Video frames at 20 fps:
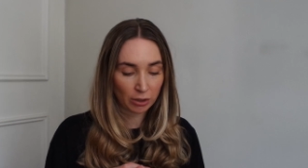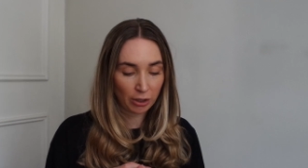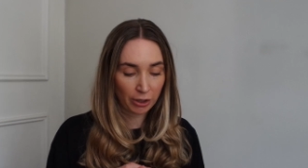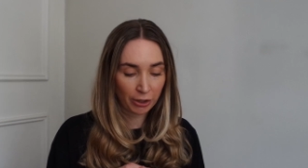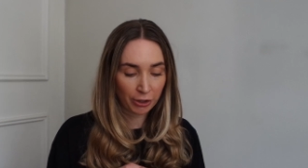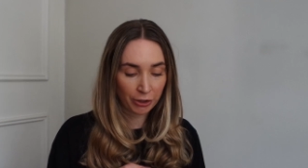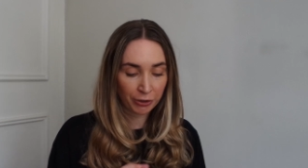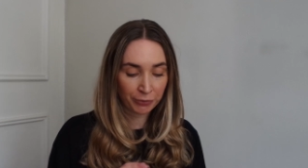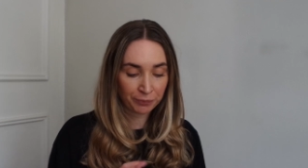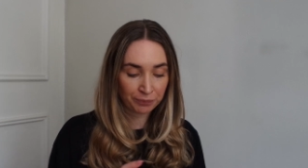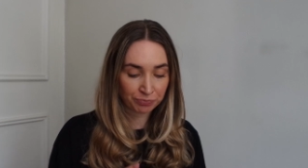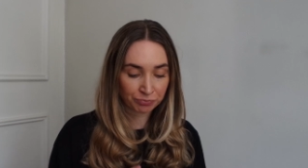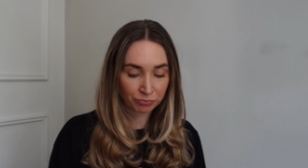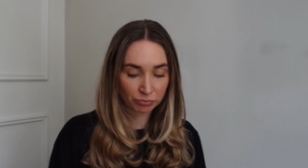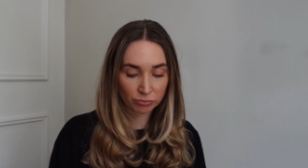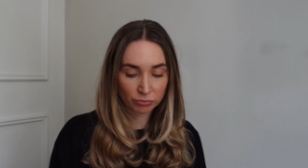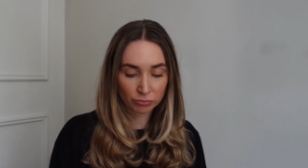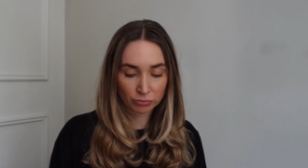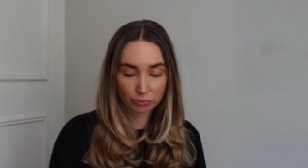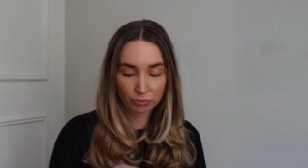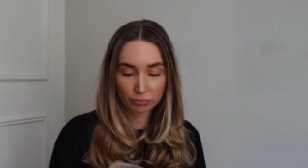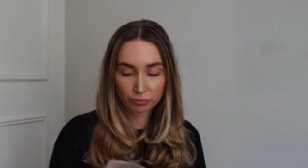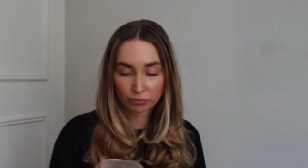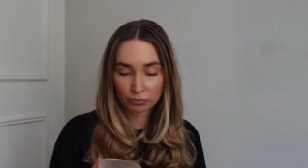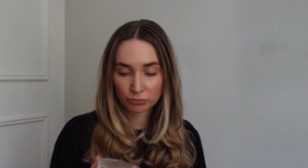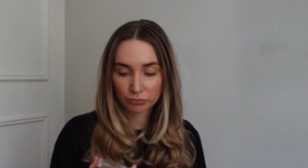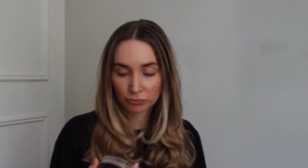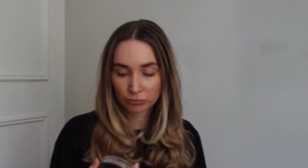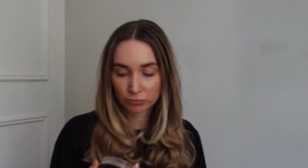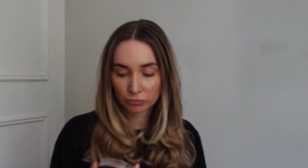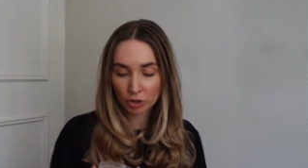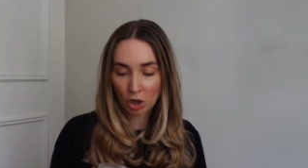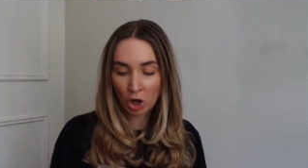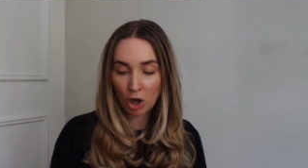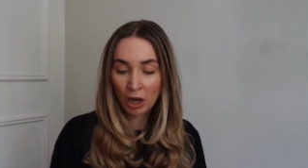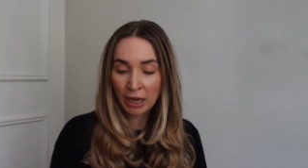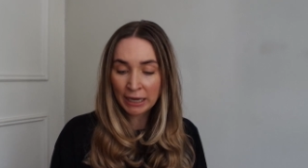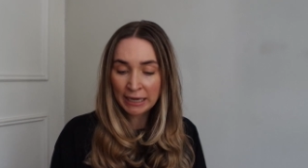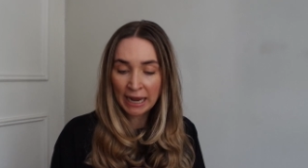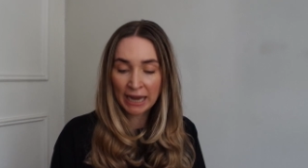I
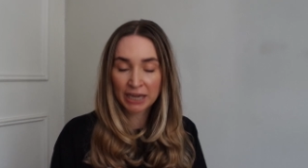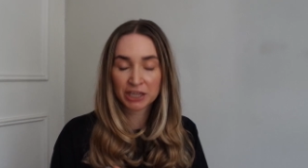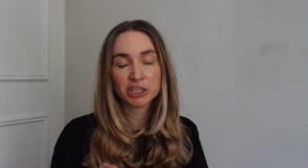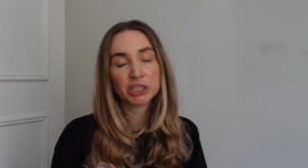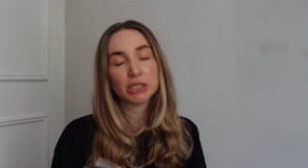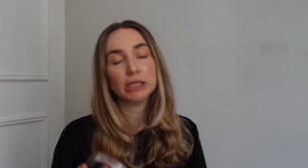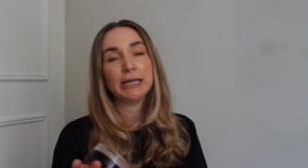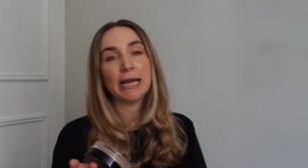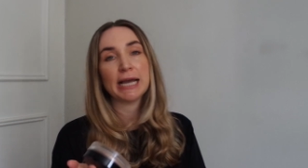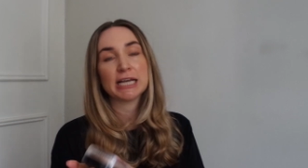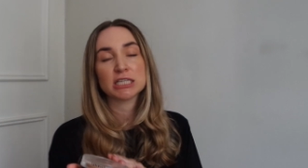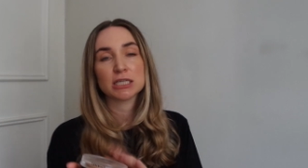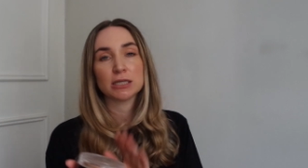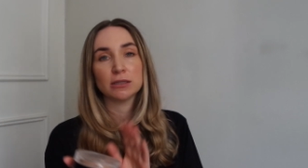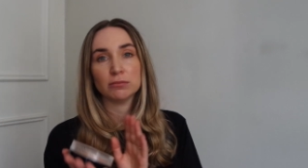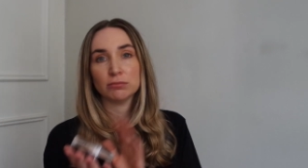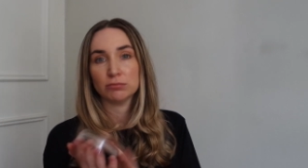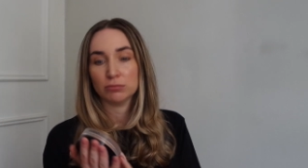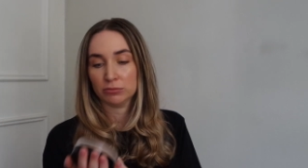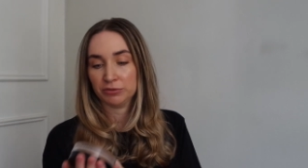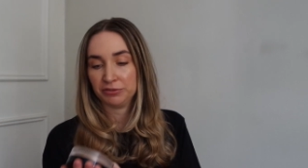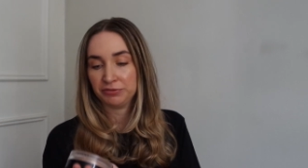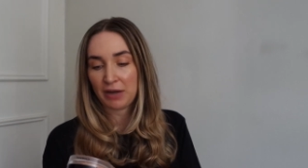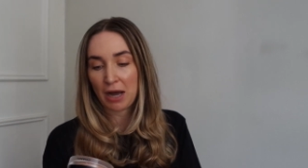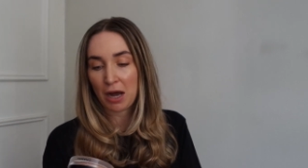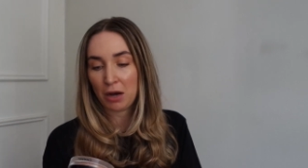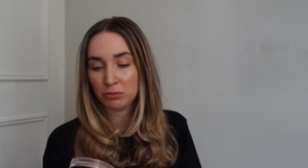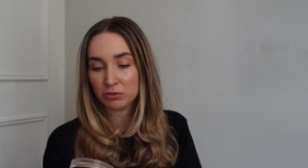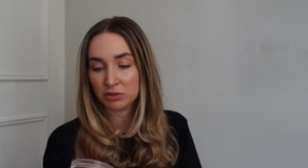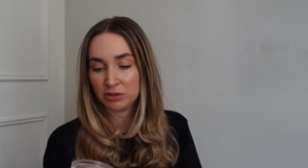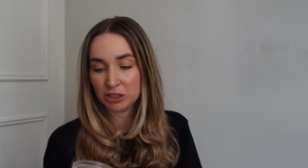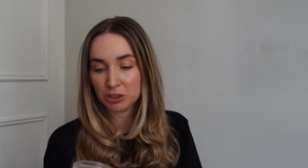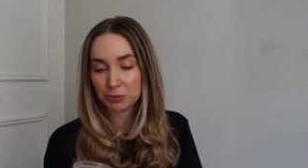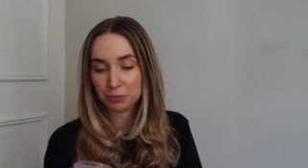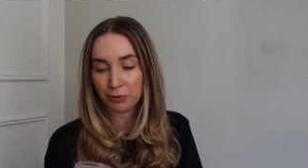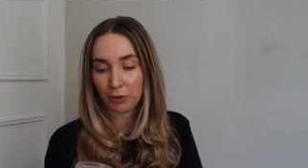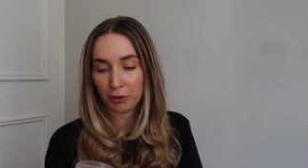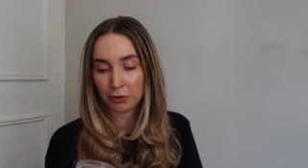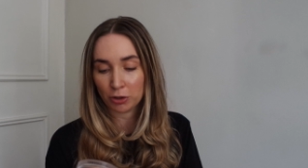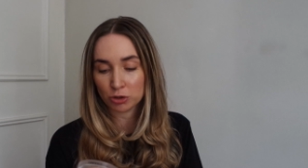actually found this
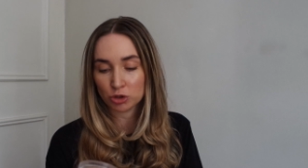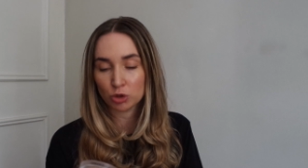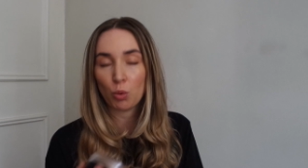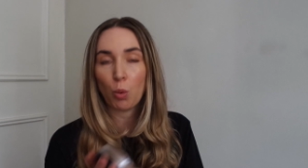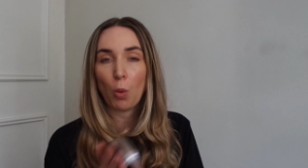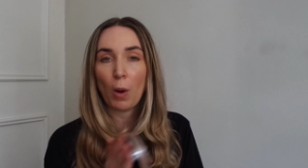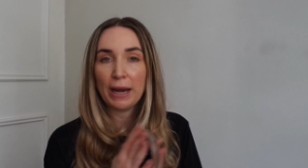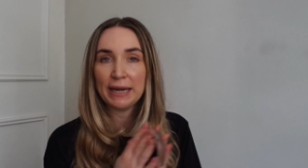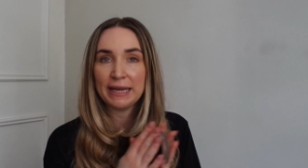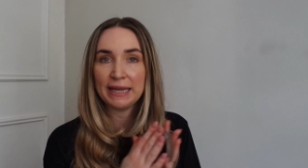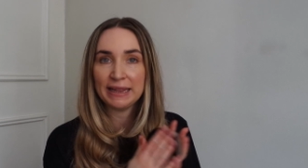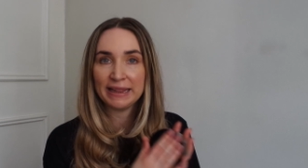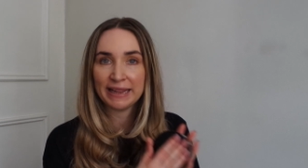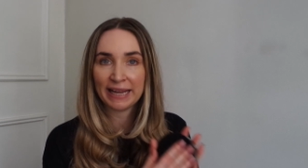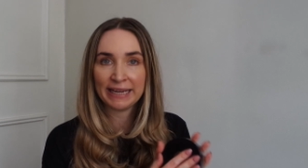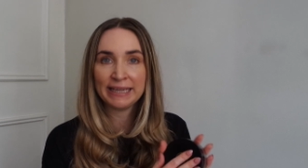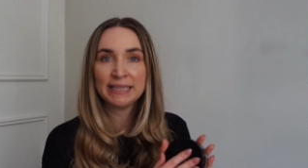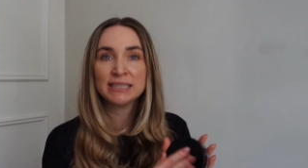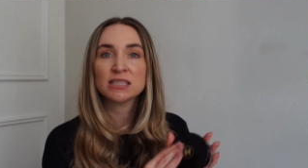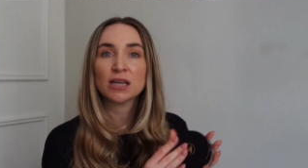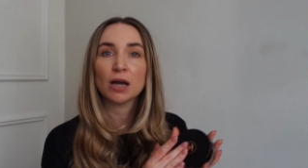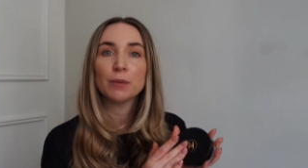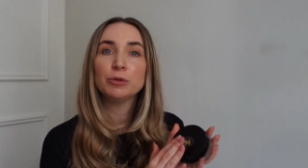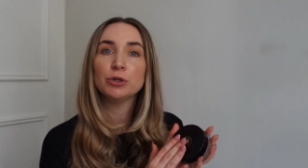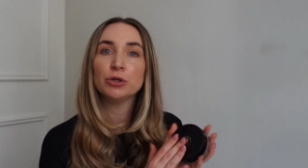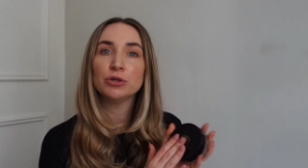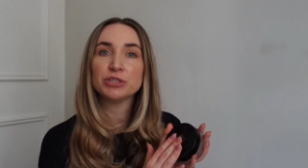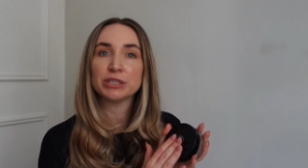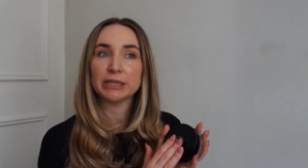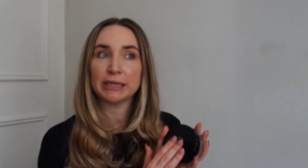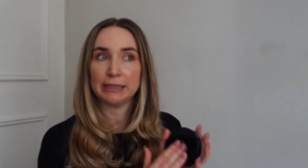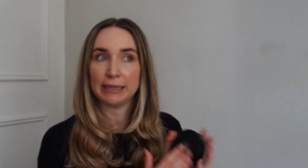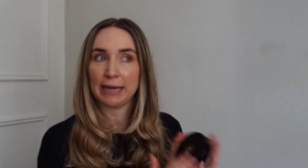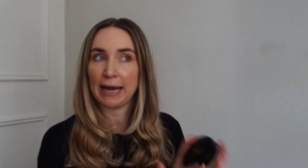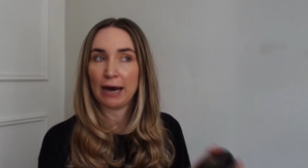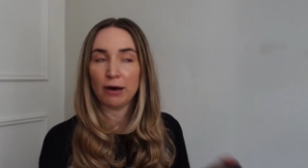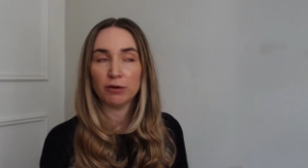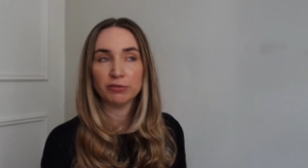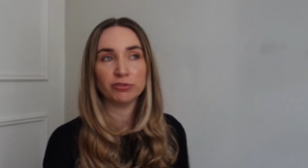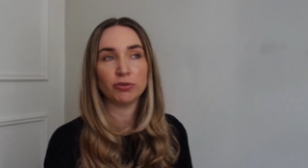product quite late. I'm using it
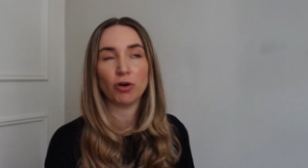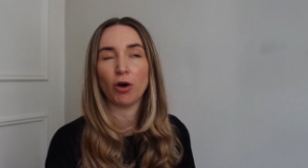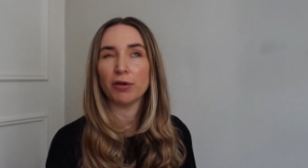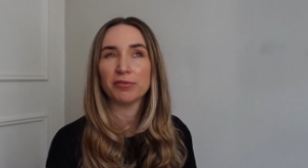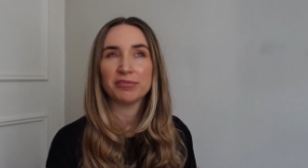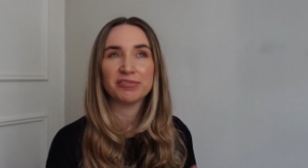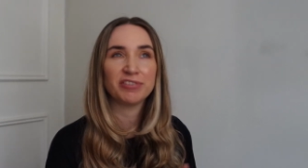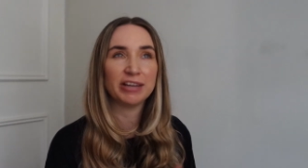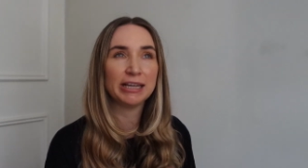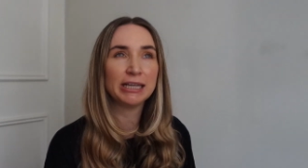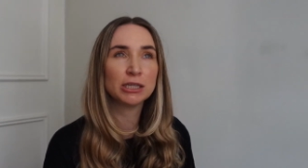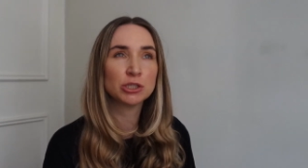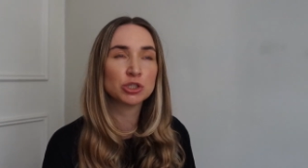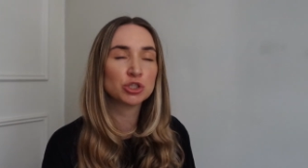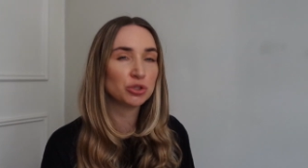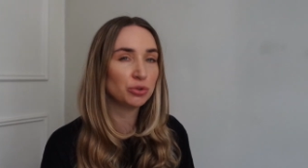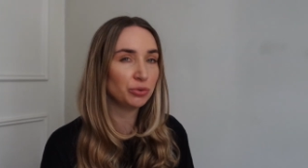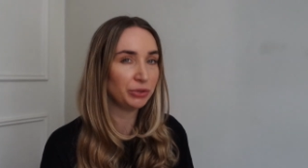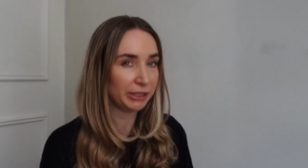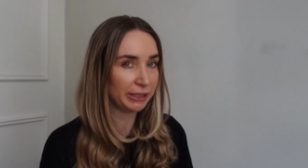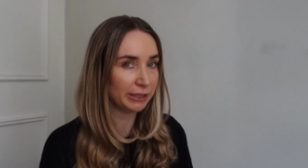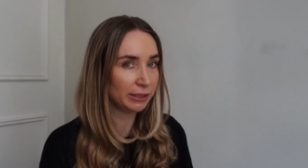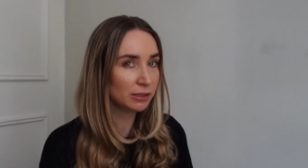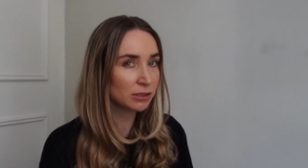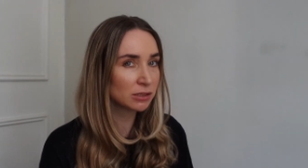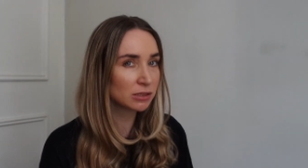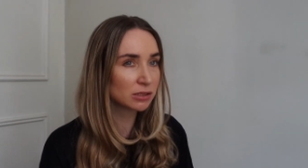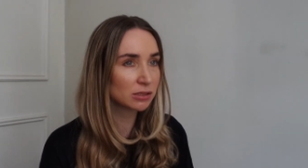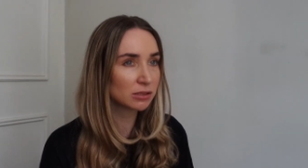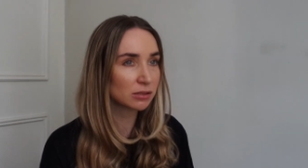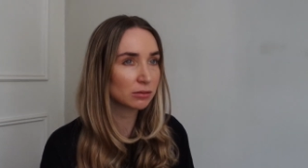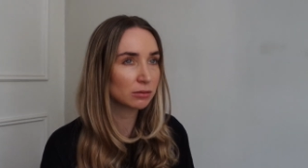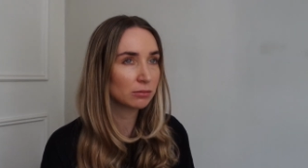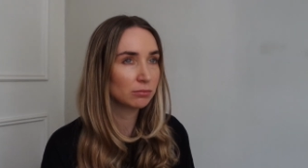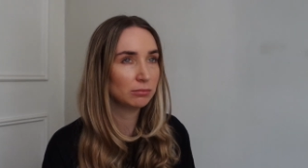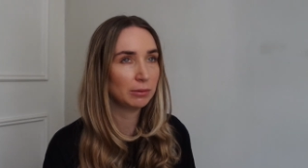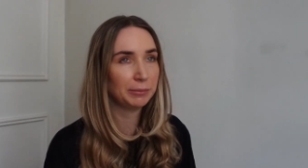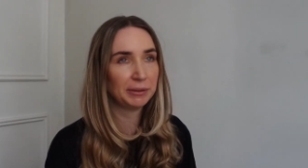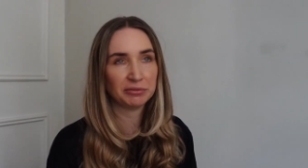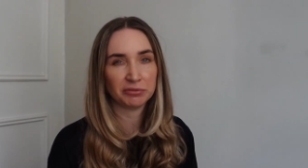now for, I think, 2 years,
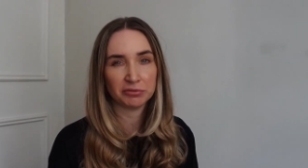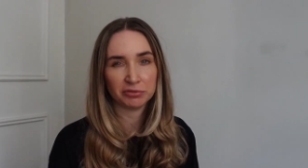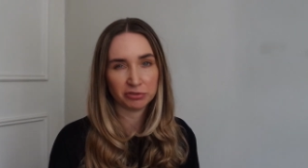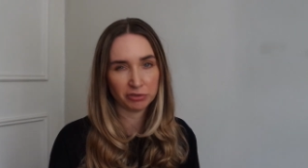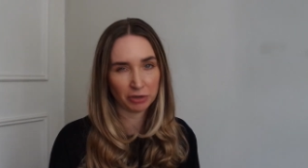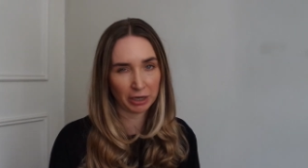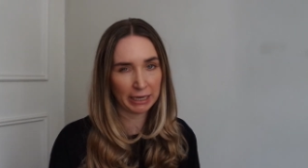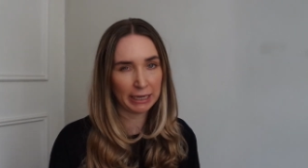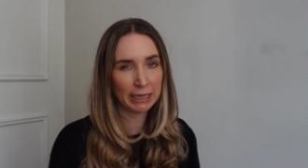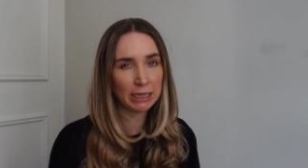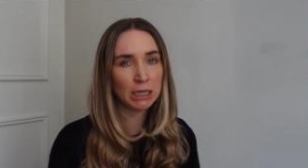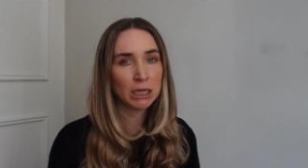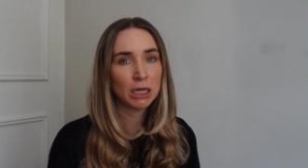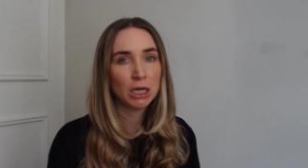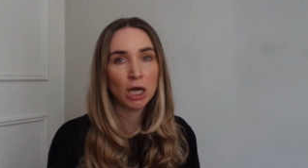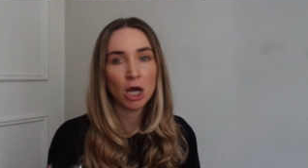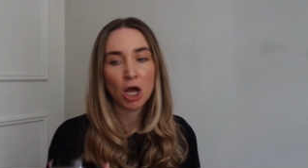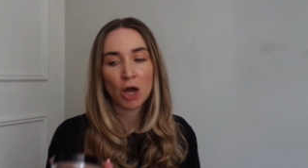maybe even 3.